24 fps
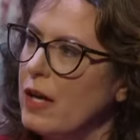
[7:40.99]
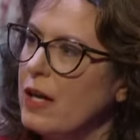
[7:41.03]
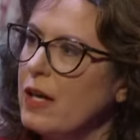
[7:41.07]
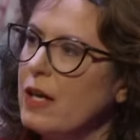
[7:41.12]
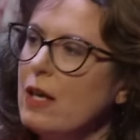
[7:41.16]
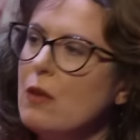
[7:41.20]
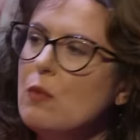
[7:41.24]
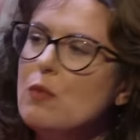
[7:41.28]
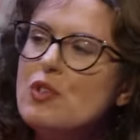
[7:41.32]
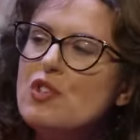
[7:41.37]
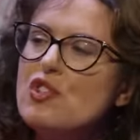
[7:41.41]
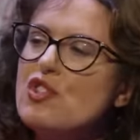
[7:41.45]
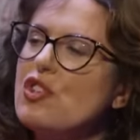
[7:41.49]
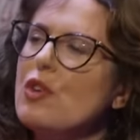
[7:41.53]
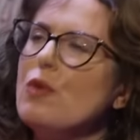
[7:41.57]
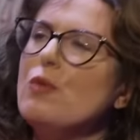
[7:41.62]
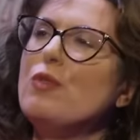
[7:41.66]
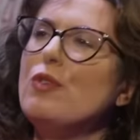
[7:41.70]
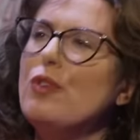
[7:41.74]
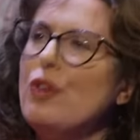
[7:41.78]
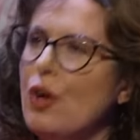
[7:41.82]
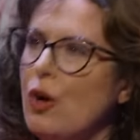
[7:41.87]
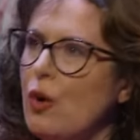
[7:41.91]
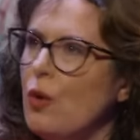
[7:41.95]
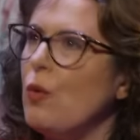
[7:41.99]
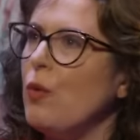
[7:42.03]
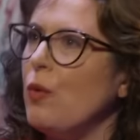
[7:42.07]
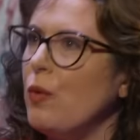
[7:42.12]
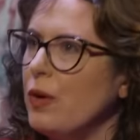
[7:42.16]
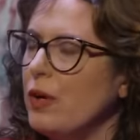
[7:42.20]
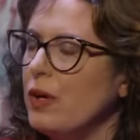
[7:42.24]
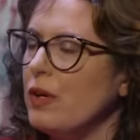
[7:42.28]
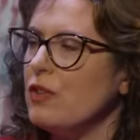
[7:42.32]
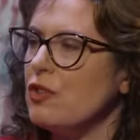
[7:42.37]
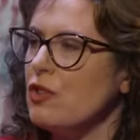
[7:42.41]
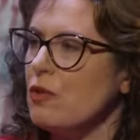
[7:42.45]
he was so
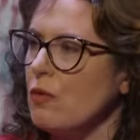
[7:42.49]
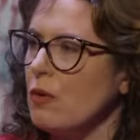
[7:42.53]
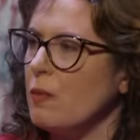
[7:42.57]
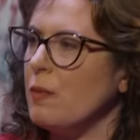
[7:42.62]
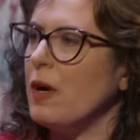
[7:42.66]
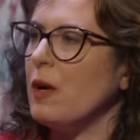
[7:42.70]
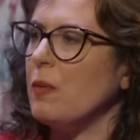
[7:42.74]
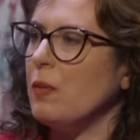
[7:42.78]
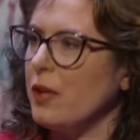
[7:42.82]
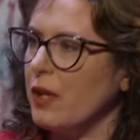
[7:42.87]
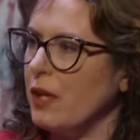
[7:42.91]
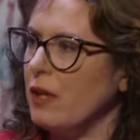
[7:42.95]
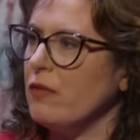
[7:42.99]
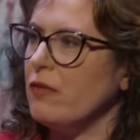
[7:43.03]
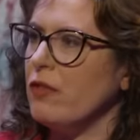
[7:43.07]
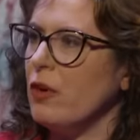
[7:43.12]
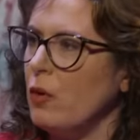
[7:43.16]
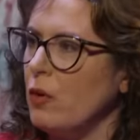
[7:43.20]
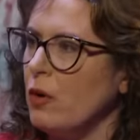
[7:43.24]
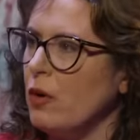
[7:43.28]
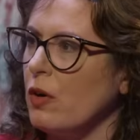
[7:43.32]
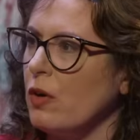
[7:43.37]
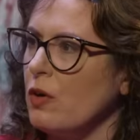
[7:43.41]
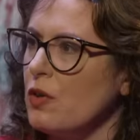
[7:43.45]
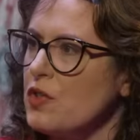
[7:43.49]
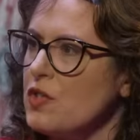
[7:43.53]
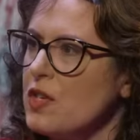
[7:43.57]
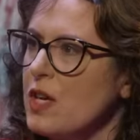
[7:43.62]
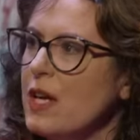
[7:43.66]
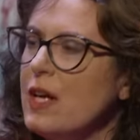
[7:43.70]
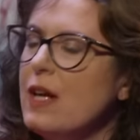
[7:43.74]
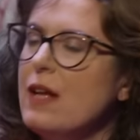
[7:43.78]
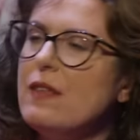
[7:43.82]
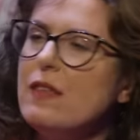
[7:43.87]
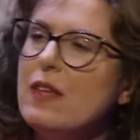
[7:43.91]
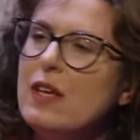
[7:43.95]
known to Republican voters
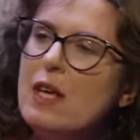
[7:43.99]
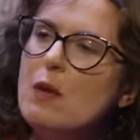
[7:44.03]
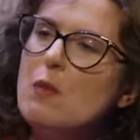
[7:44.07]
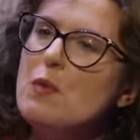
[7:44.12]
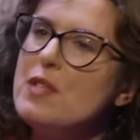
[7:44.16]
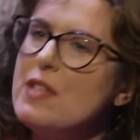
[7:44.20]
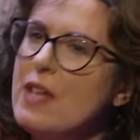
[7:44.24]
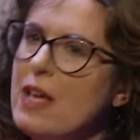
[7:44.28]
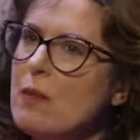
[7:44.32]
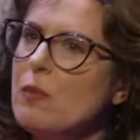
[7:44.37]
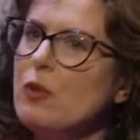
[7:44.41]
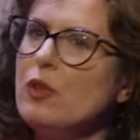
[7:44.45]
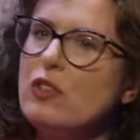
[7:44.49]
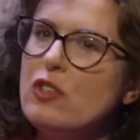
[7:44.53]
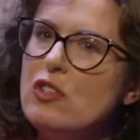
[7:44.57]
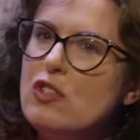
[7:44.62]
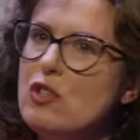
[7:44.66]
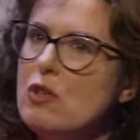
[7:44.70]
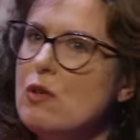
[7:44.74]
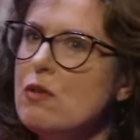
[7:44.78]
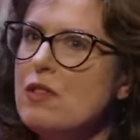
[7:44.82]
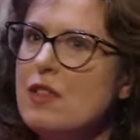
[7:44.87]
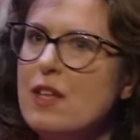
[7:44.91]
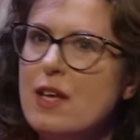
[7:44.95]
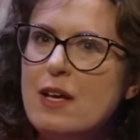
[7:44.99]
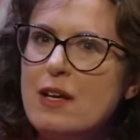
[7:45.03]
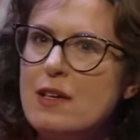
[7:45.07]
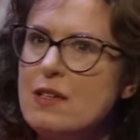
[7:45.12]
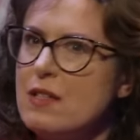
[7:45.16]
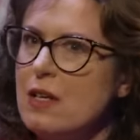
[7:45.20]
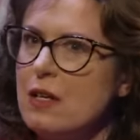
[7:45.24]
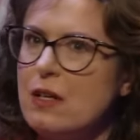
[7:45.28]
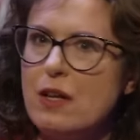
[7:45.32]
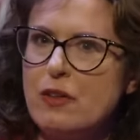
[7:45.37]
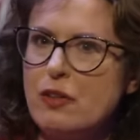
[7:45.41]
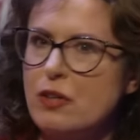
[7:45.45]
that he was able to do things
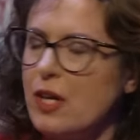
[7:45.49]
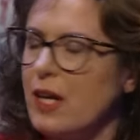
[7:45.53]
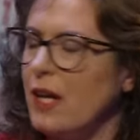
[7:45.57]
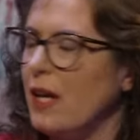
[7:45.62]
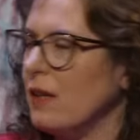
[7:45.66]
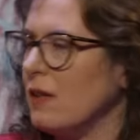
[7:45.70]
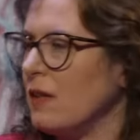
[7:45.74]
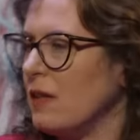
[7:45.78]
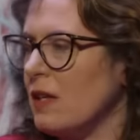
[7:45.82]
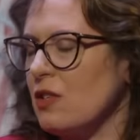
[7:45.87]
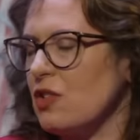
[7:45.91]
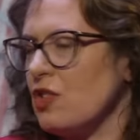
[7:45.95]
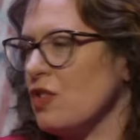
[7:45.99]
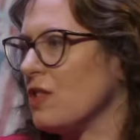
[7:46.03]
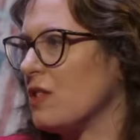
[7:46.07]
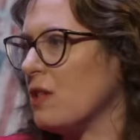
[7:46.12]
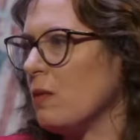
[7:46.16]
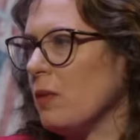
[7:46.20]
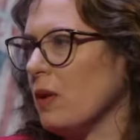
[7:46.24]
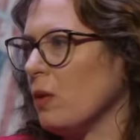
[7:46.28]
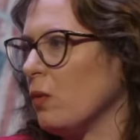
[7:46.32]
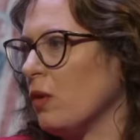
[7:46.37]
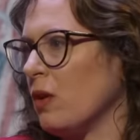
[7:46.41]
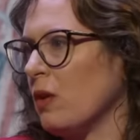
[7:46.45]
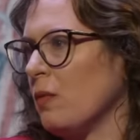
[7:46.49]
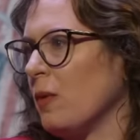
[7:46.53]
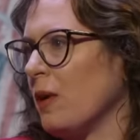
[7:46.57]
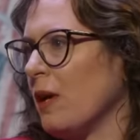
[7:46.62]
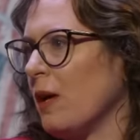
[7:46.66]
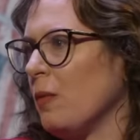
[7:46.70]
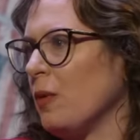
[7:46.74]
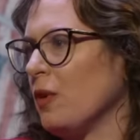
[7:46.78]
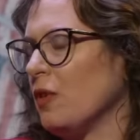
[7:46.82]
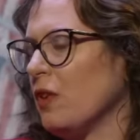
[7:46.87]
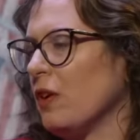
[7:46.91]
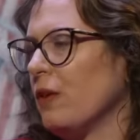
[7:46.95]
another candidate just simply wouldn't have been
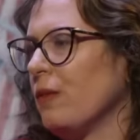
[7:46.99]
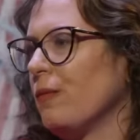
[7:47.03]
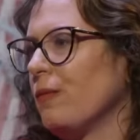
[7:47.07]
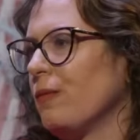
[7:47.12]
able to.